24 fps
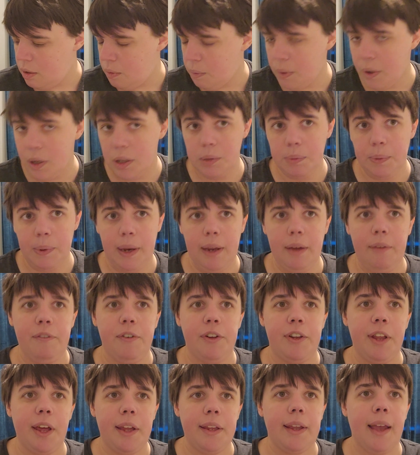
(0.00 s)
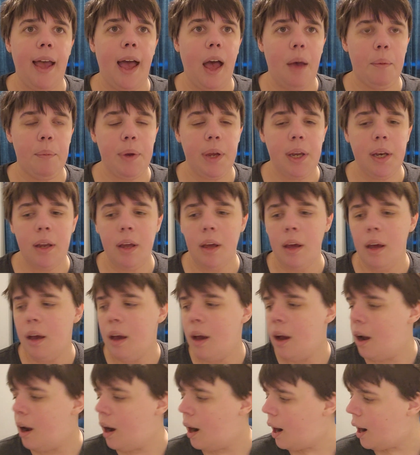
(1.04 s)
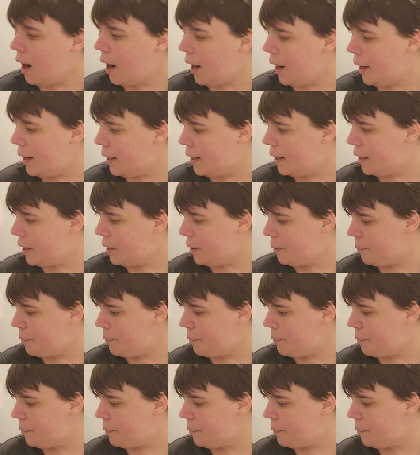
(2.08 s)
was waiting for that to happen, I